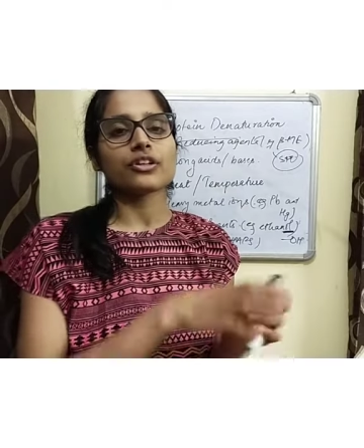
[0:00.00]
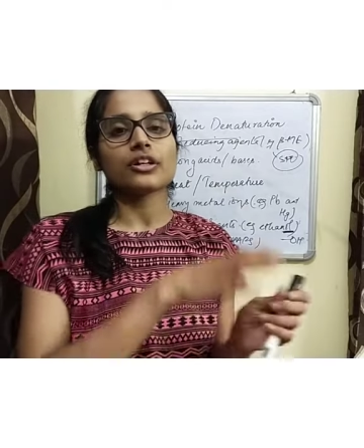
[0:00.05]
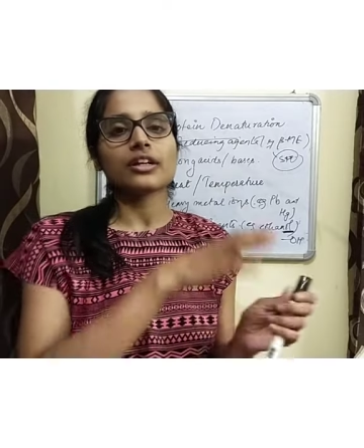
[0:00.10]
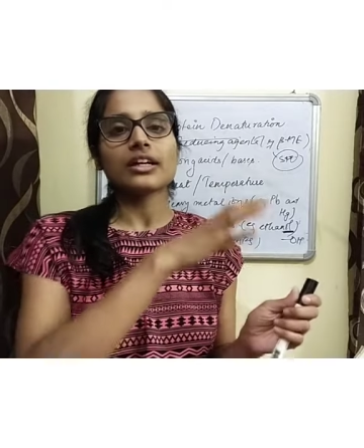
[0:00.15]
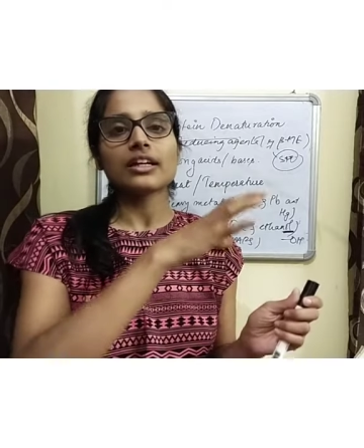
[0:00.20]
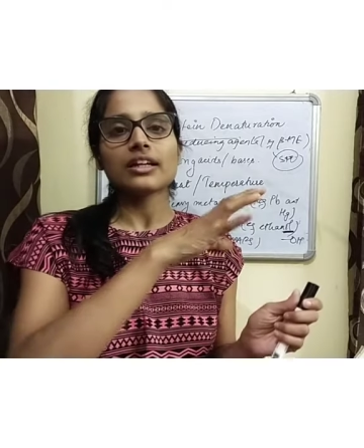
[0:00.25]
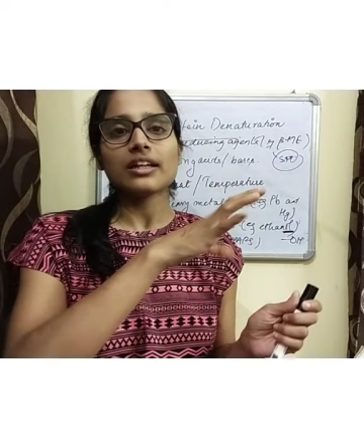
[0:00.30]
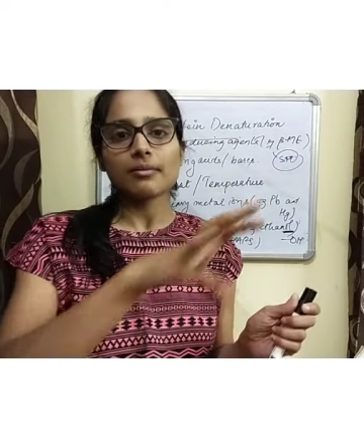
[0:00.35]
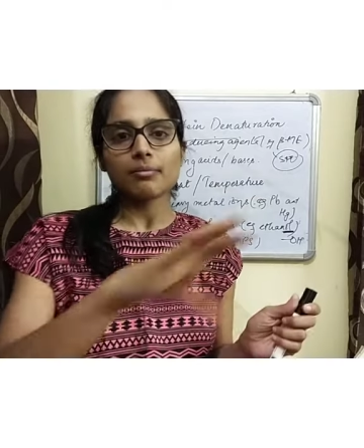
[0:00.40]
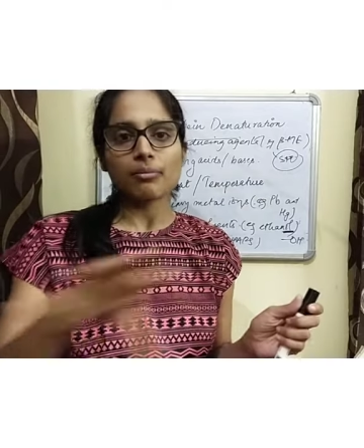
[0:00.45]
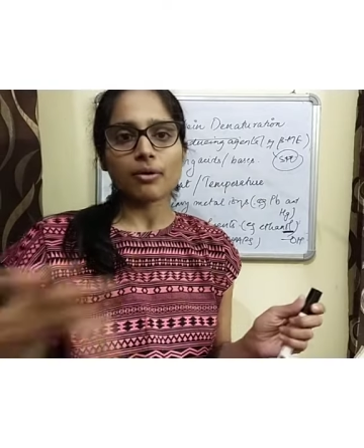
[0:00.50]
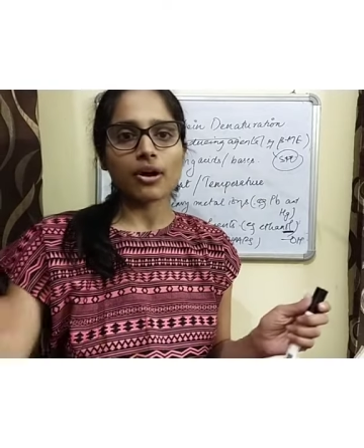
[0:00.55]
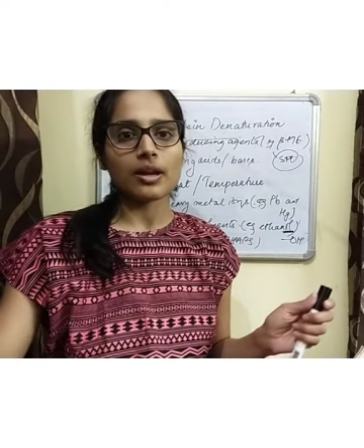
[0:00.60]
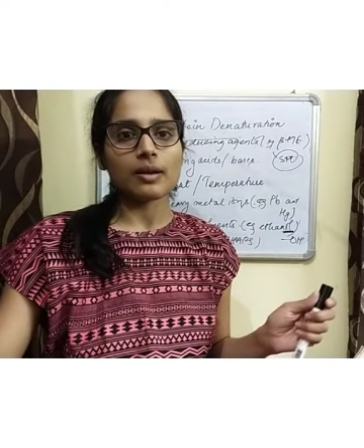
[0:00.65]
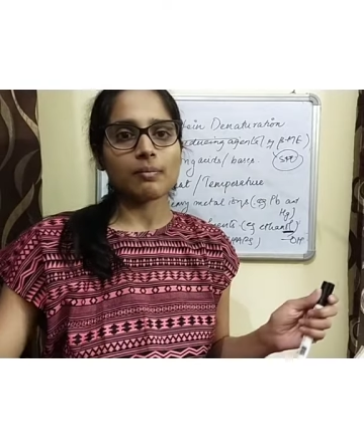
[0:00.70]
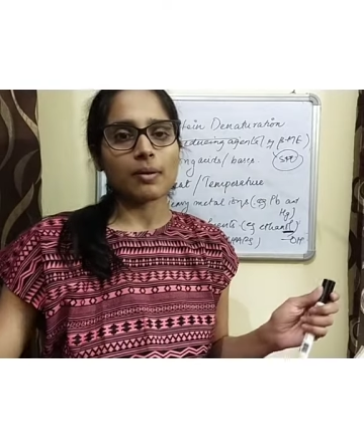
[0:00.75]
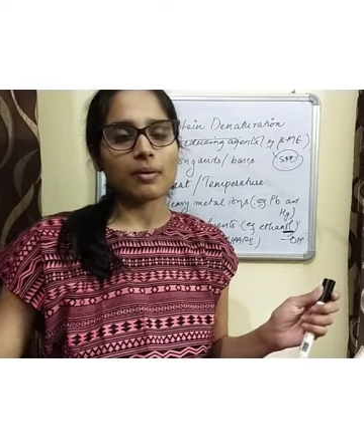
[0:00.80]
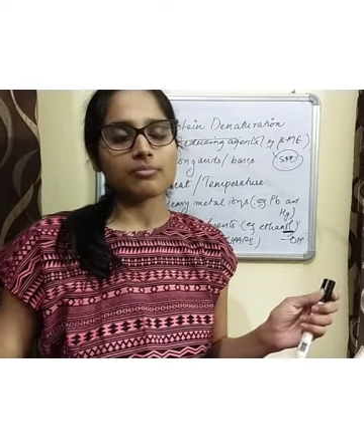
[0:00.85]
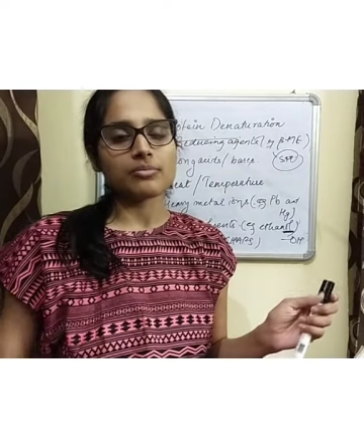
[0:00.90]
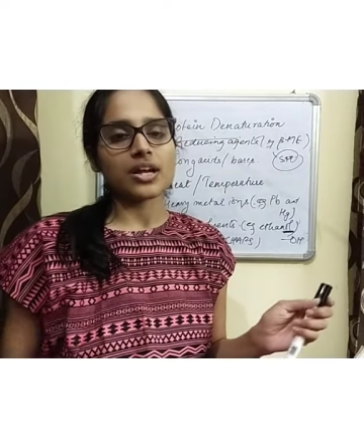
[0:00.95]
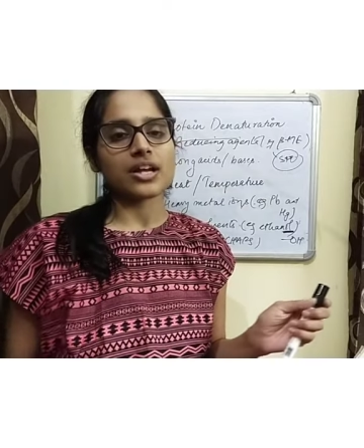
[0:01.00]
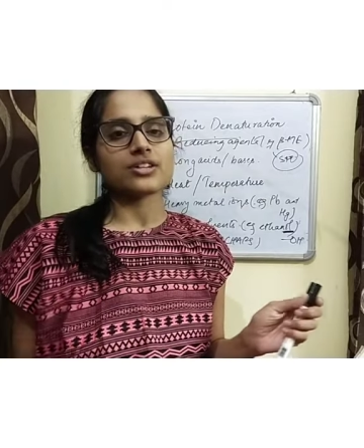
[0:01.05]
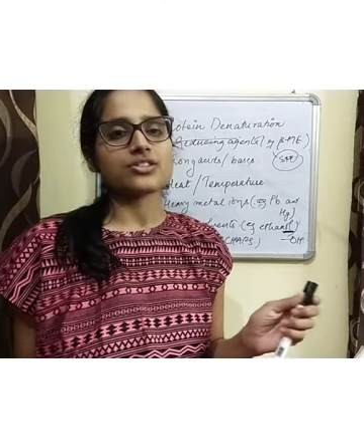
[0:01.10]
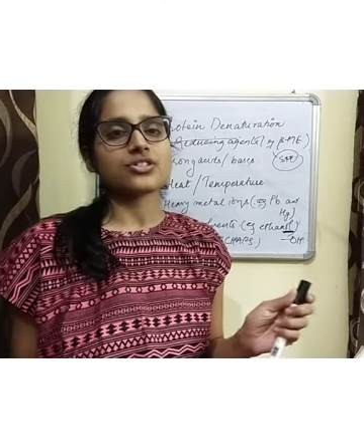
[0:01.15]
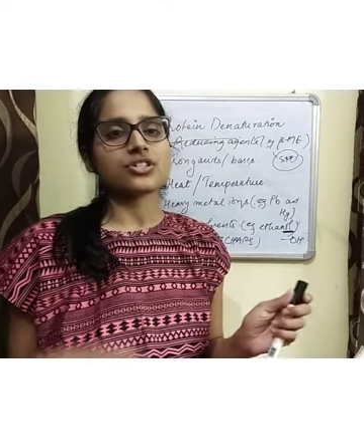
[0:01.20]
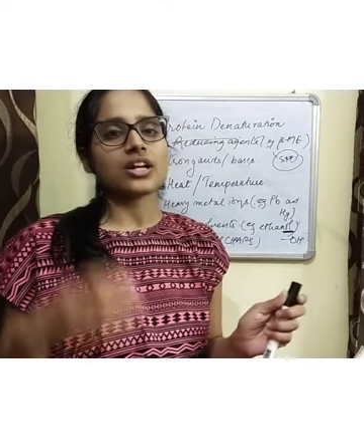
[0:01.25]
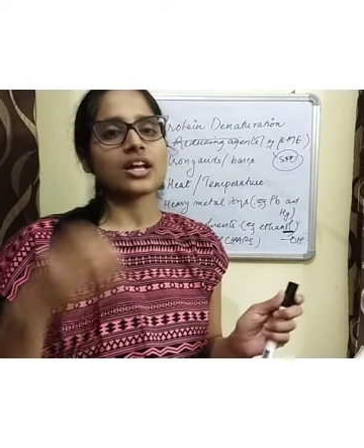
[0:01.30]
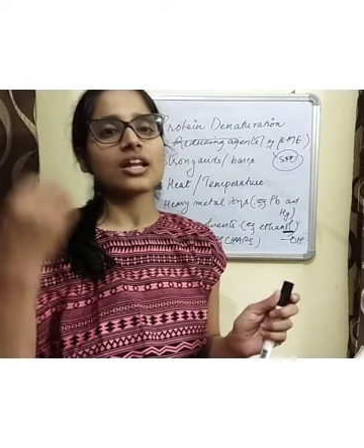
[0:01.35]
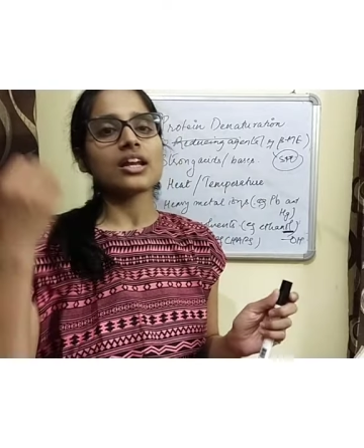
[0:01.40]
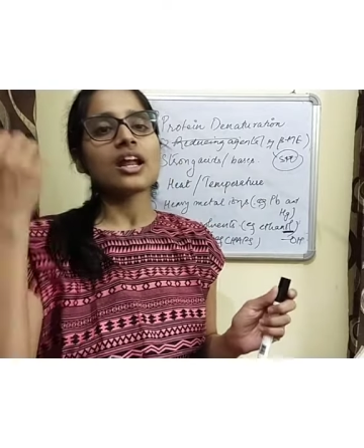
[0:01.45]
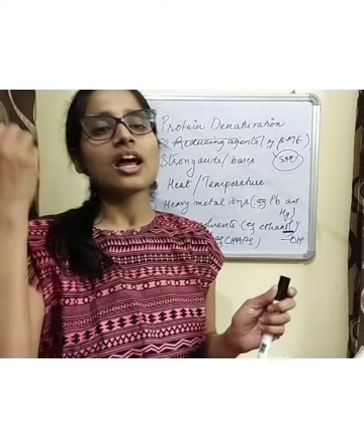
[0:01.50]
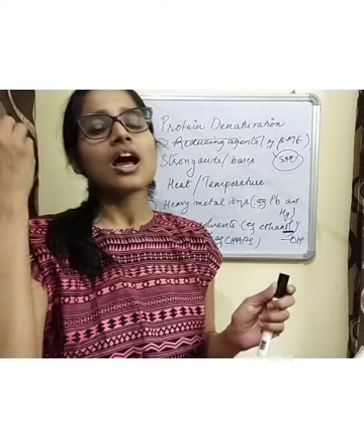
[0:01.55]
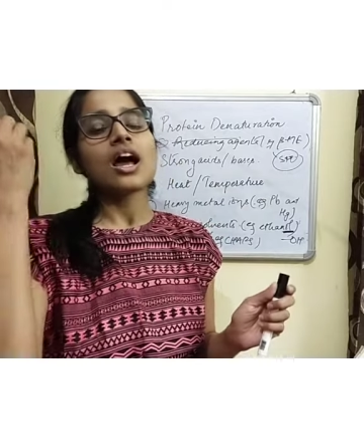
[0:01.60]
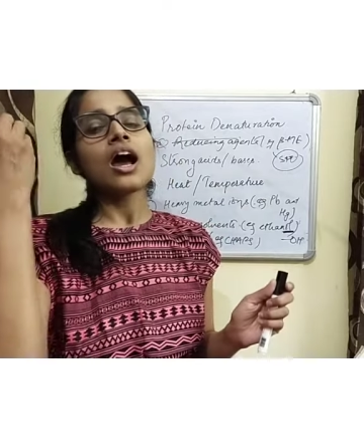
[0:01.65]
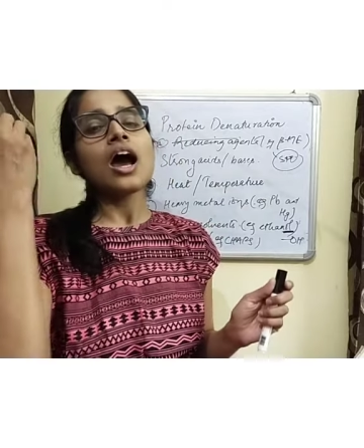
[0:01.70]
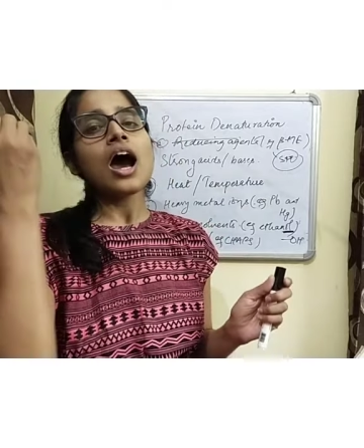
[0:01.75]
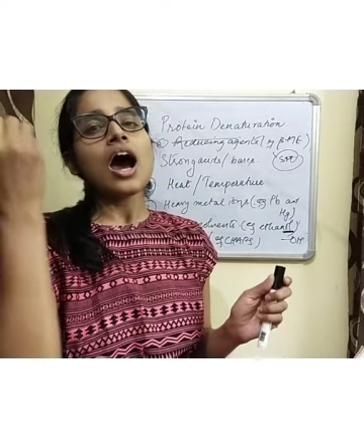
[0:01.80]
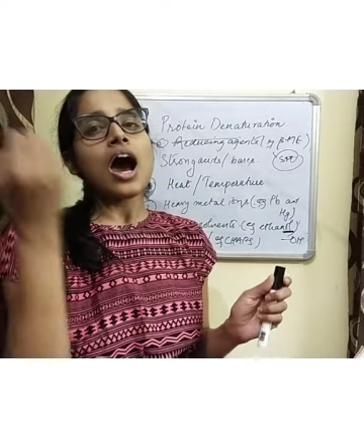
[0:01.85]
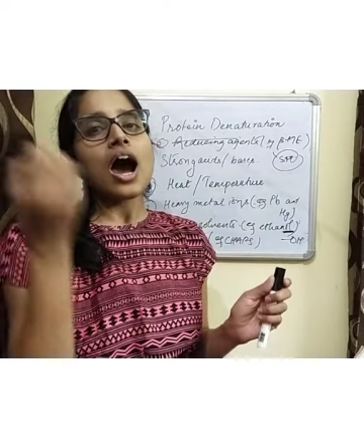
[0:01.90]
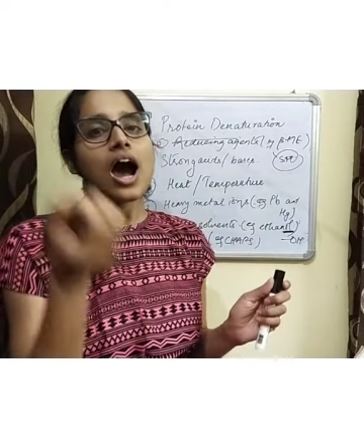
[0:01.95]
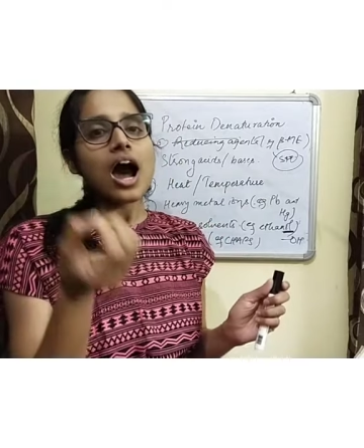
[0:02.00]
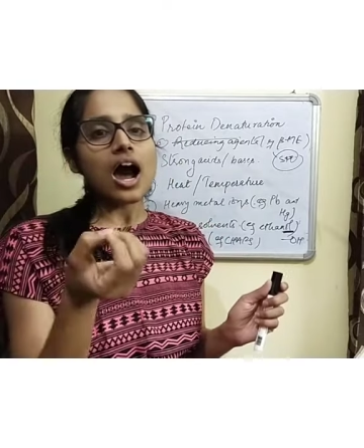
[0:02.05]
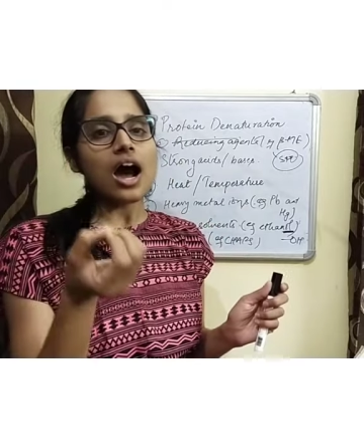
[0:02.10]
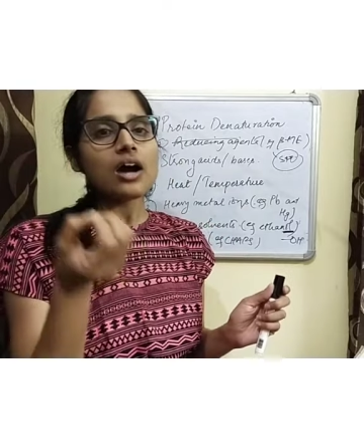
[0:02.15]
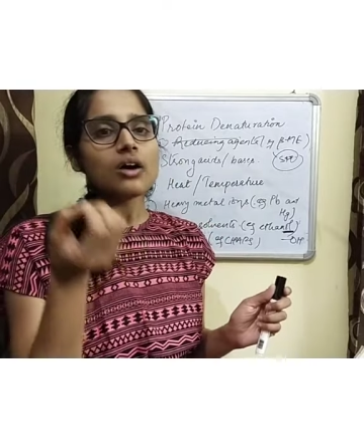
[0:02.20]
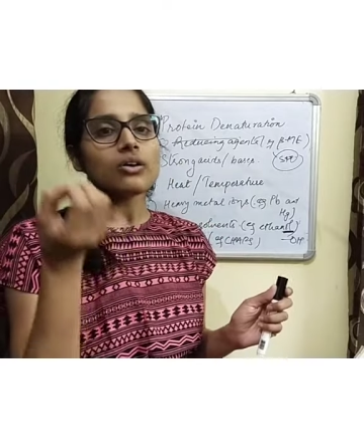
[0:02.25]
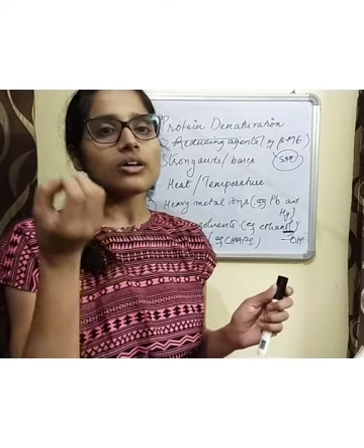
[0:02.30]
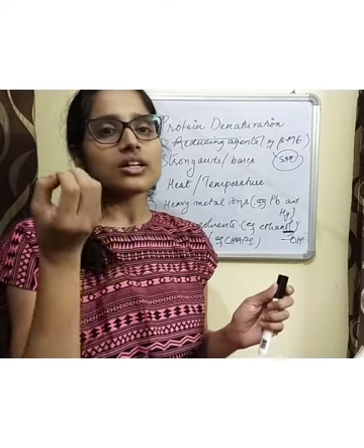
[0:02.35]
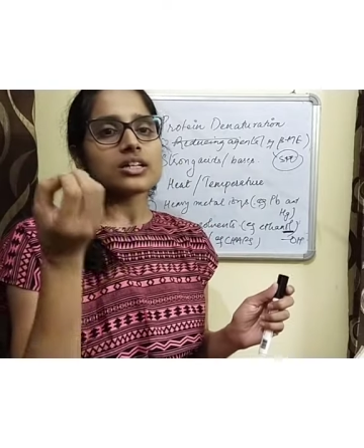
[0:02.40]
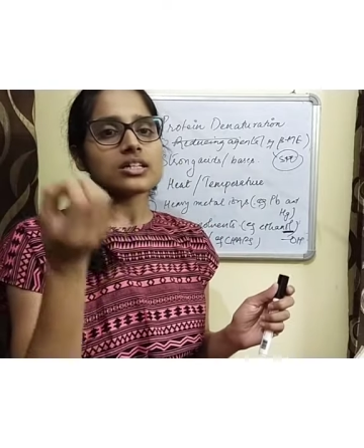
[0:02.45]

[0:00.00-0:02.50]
linear polypeptide chain, how